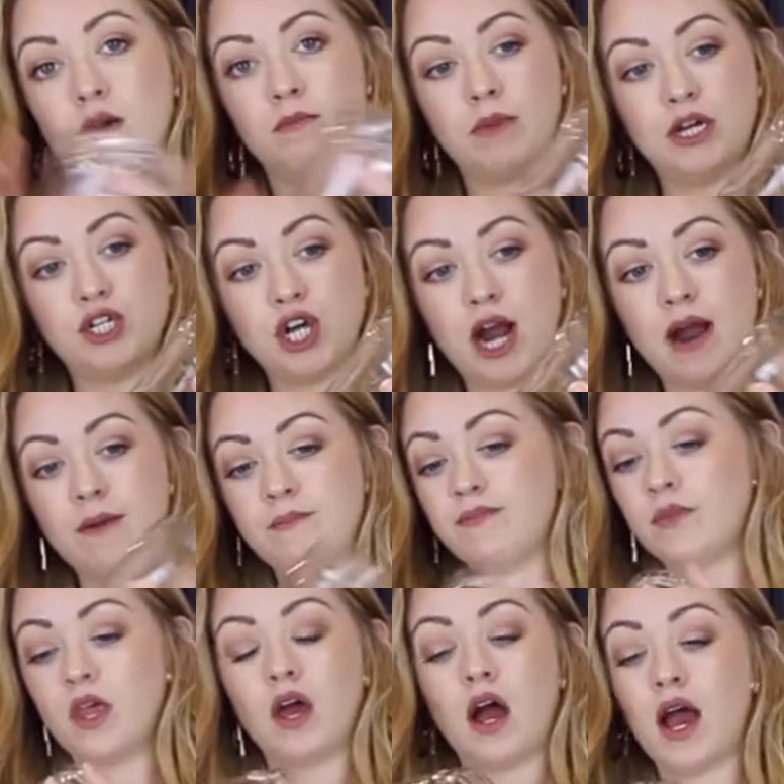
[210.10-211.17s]
my
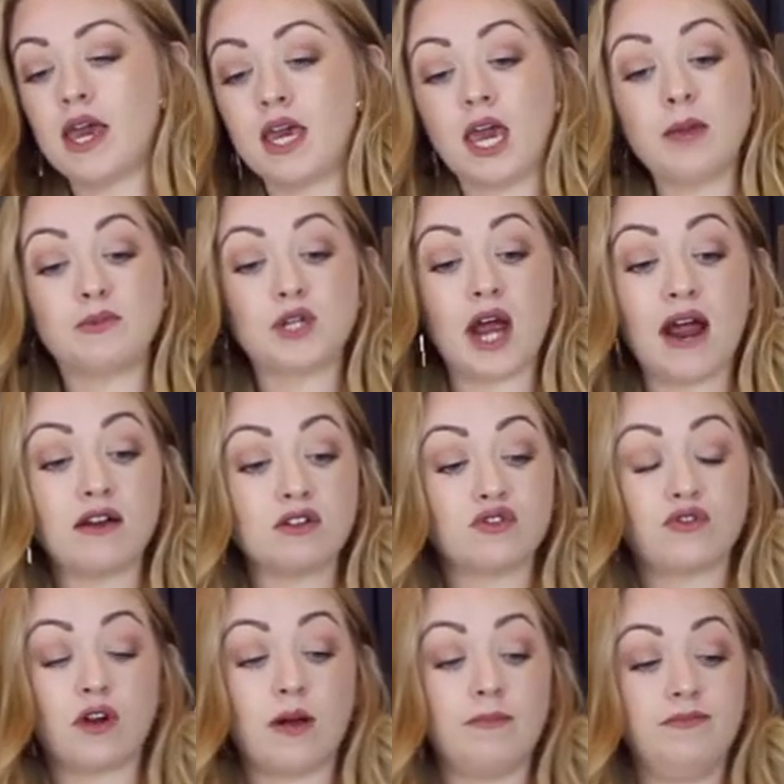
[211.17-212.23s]
jar. I keep jars
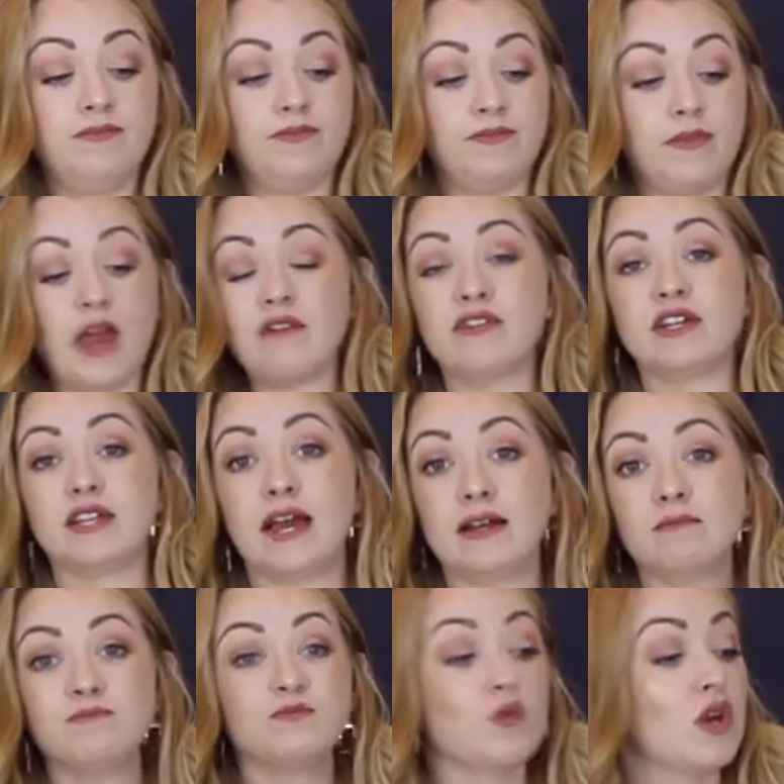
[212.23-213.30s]
from
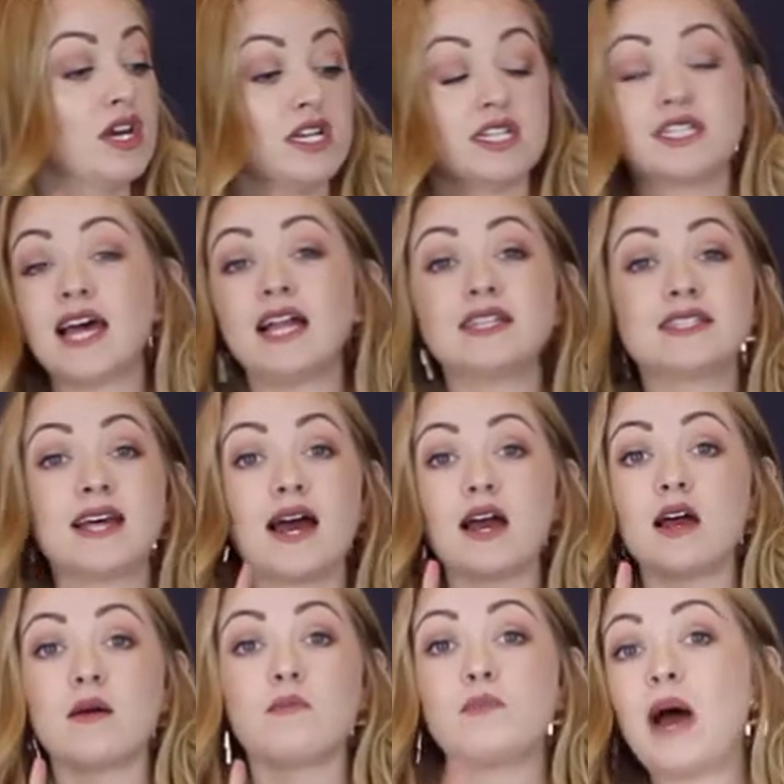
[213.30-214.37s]
everything.
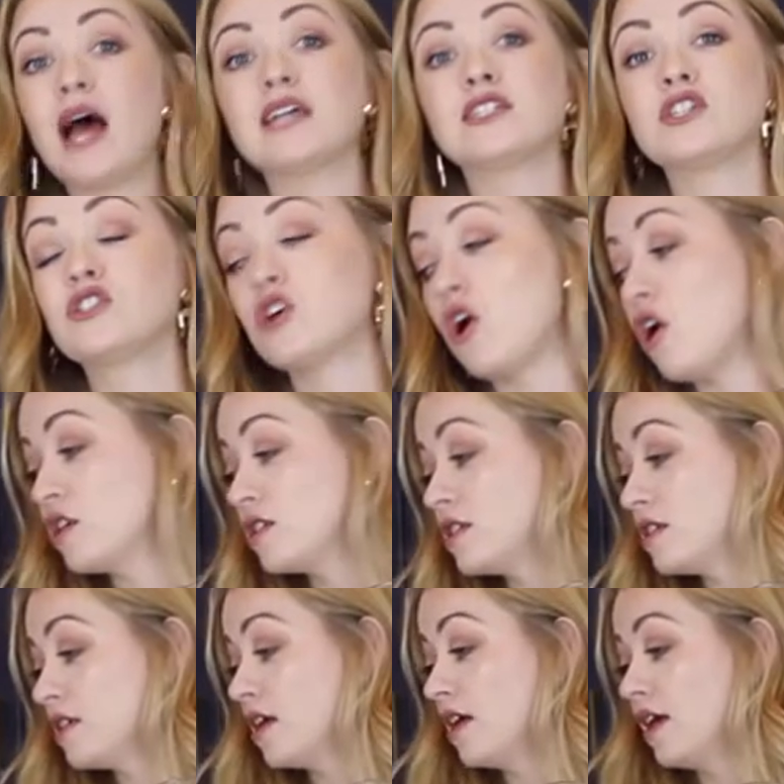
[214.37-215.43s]
Salsa, pasta
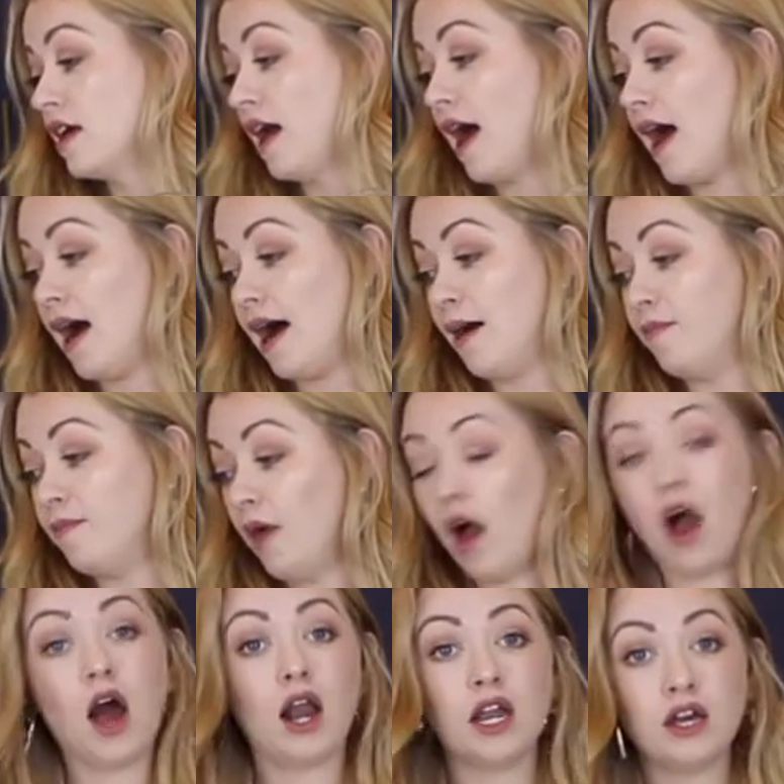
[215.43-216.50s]
sauce, um,
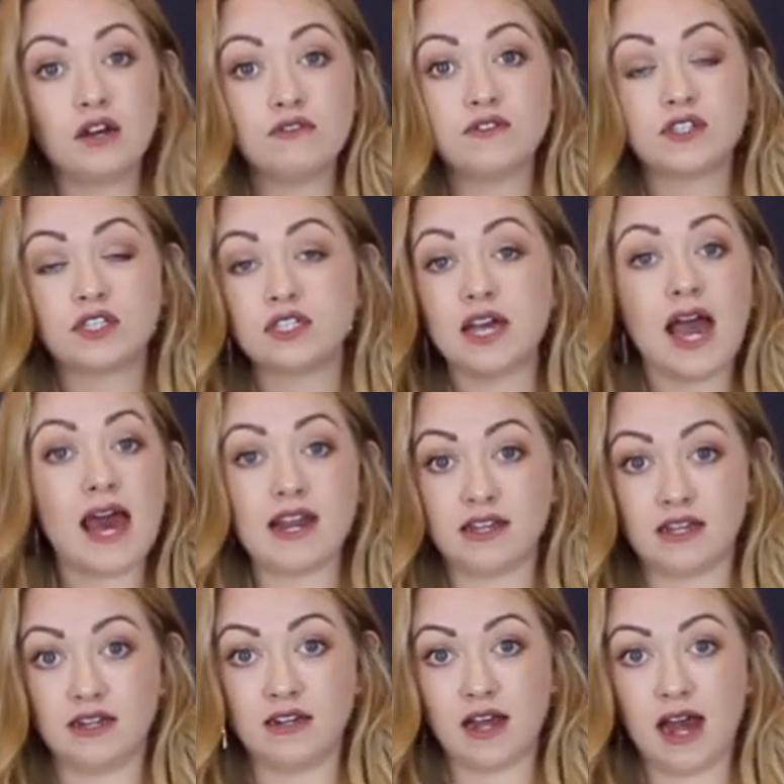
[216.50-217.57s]
olives,
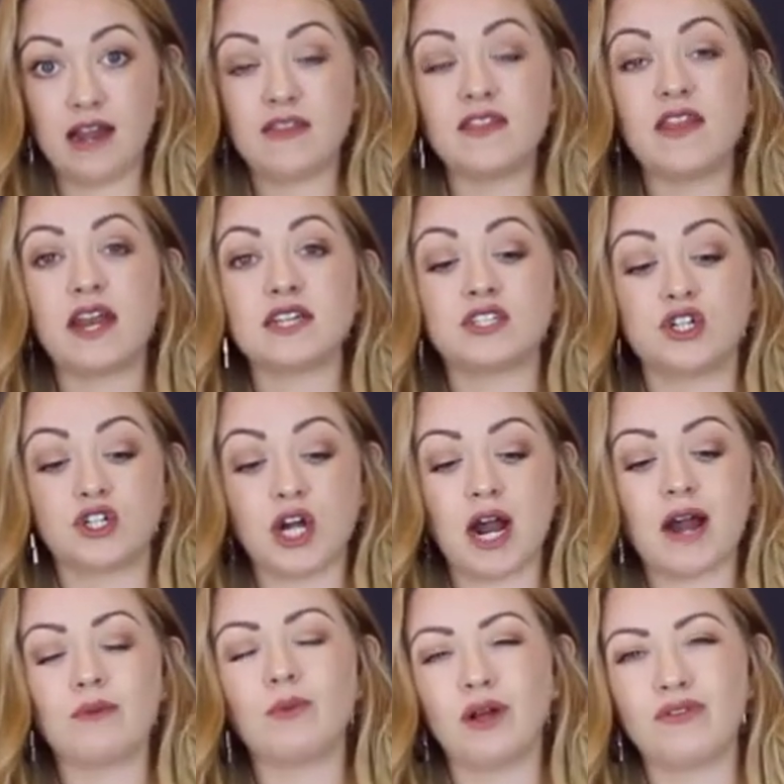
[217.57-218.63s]
anything. Anything that has a
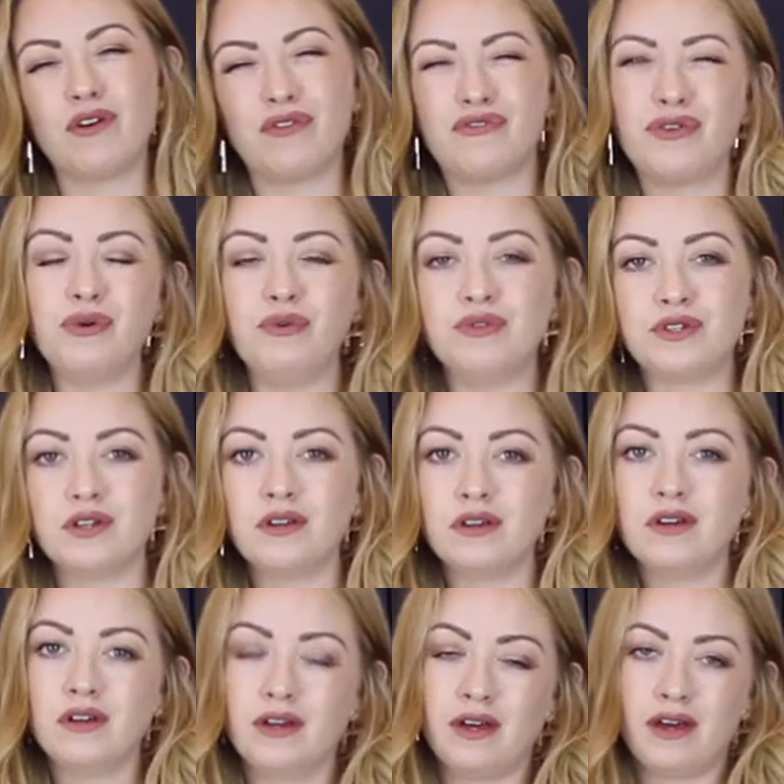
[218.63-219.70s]
jar, well, a food,
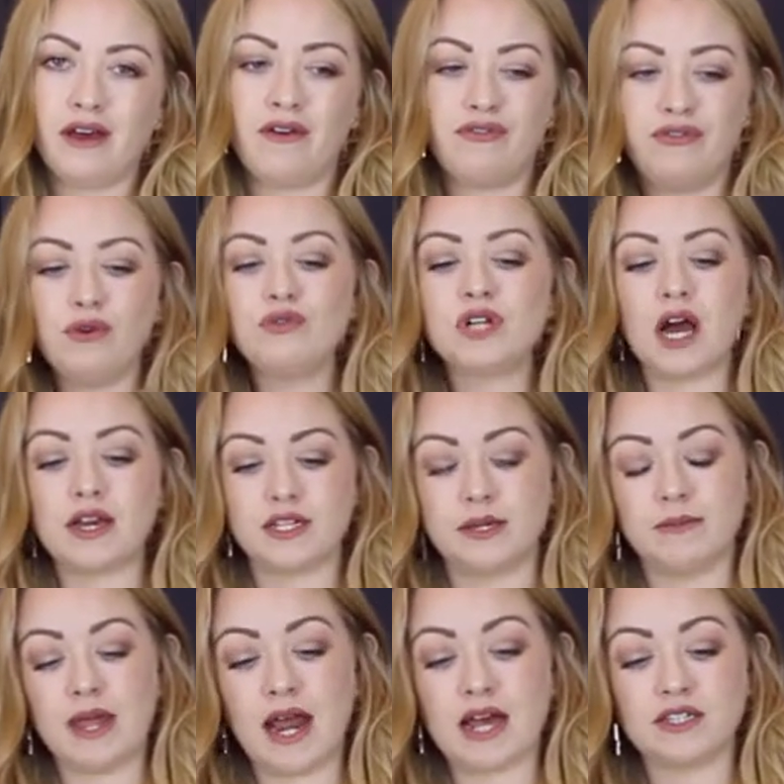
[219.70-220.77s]
a food
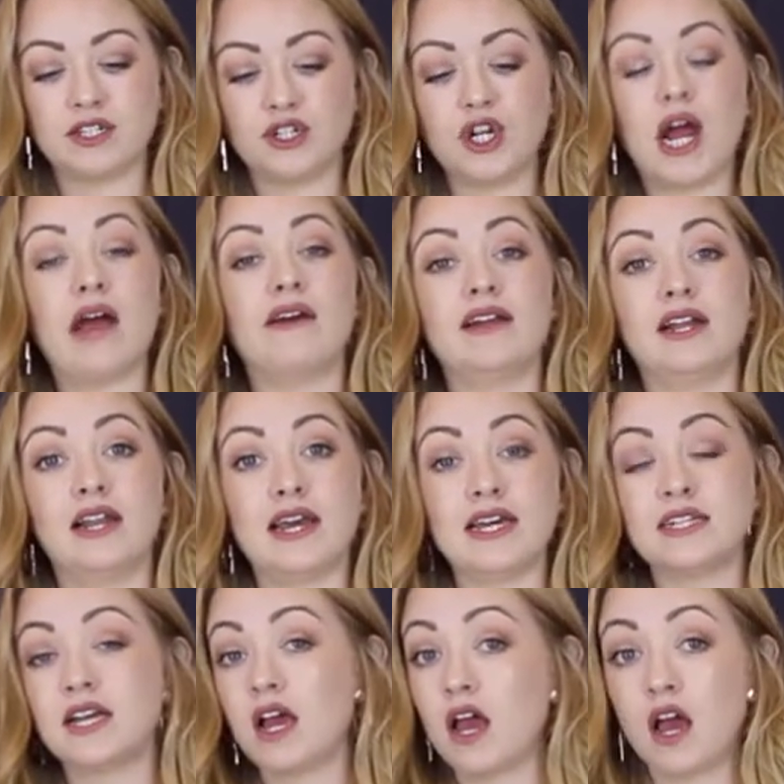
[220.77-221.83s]
item that has a jar and a
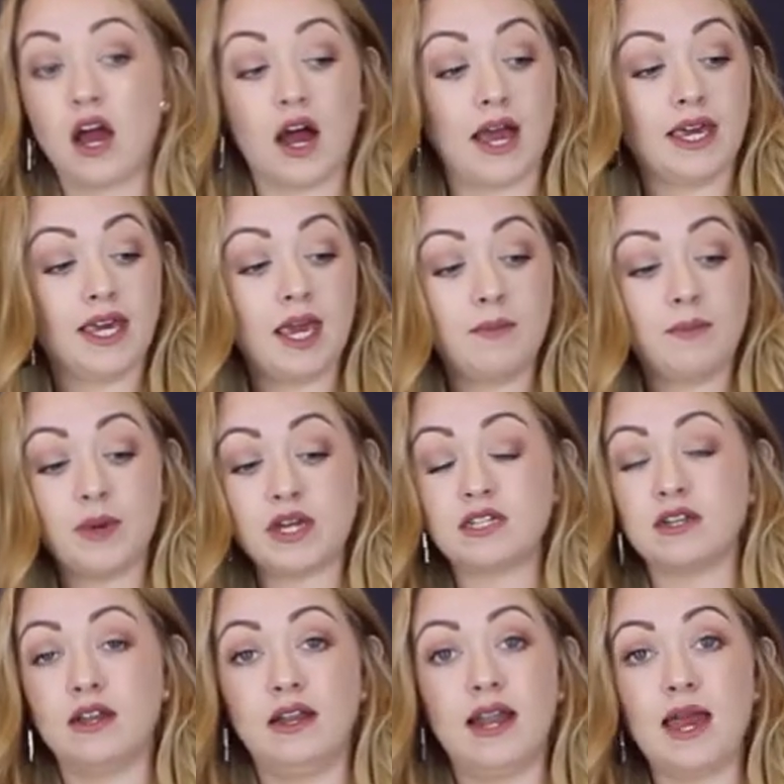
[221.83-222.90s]
lid. I keep
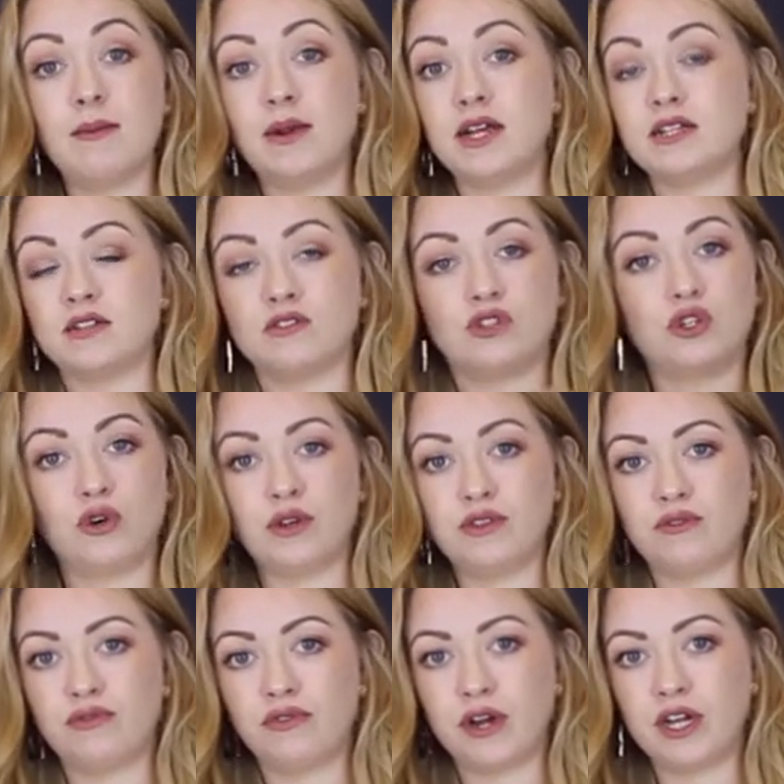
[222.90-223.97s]
it, label it, store it in
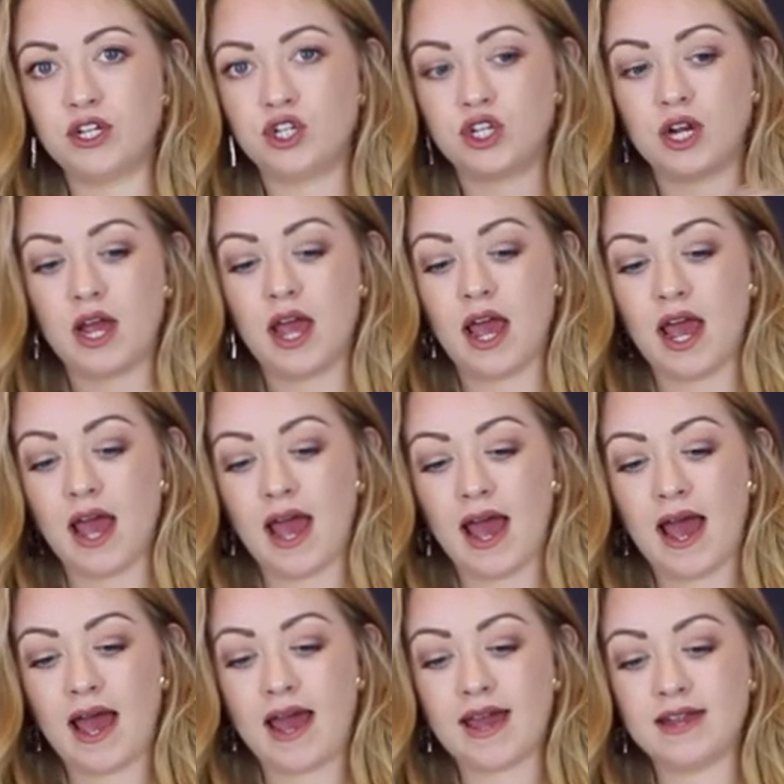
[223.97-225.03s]
the fridge.
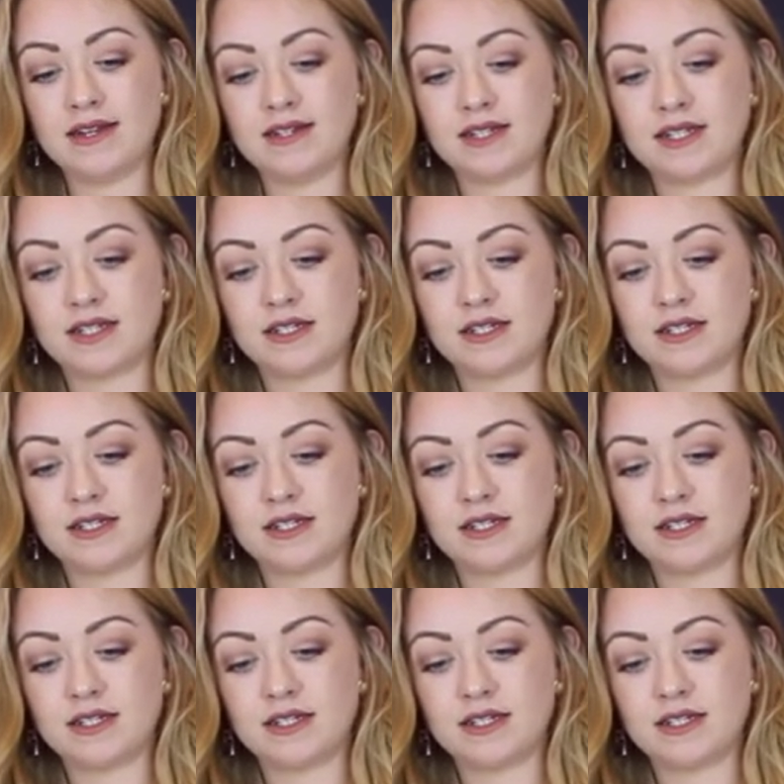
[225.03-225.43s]
And